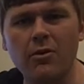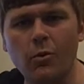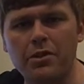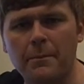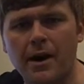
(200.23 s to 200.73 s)

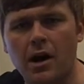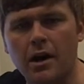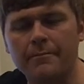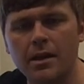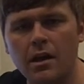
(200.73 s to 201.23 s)
With a
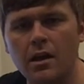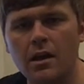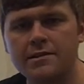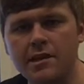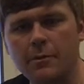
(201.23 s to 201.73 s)
bar.
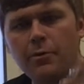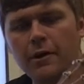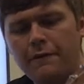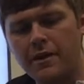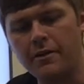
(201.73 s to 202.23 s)
Take your
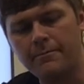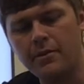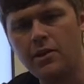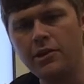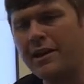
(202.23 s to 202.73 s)
pointer finger,
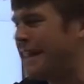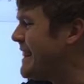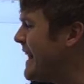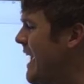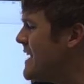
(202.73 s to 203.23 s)
you're going
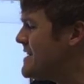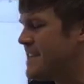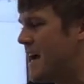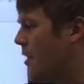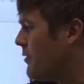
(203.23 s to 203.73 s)
to lay it
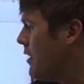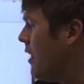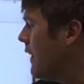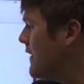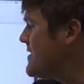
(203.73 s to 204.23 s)
down
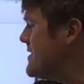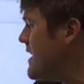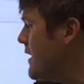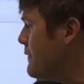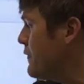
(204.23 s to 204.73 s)
on the
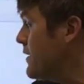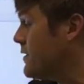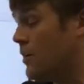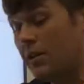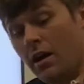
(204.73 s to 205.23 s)
second
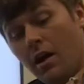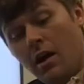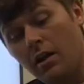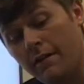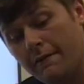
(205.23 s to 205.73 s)
fret on
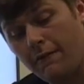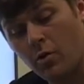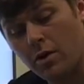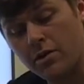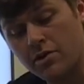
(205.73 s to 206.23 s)
all
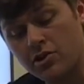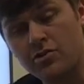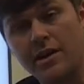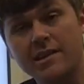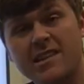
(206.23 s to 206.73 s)
4
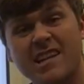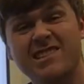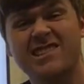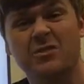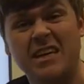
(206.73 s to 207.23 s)
strings
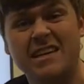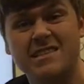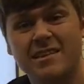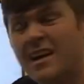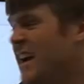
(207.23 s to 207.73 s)
and
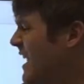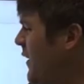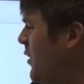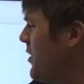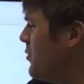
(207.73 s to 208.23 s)
squeeze.
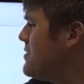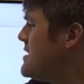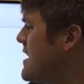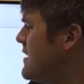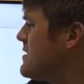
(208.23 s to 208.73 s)
Now I know we
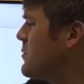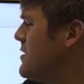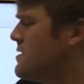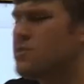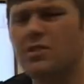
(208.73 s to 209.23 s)
don't need to
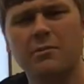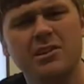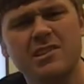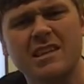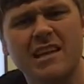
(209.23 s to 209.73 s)
squeeze the string, but
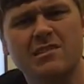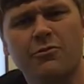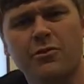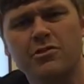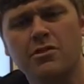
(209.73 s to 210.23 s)
it's just easier
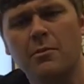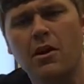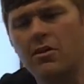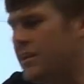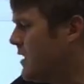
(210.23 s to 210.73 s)
if we do them
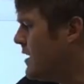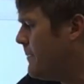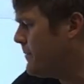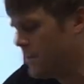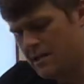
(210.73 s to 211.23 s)
all like that.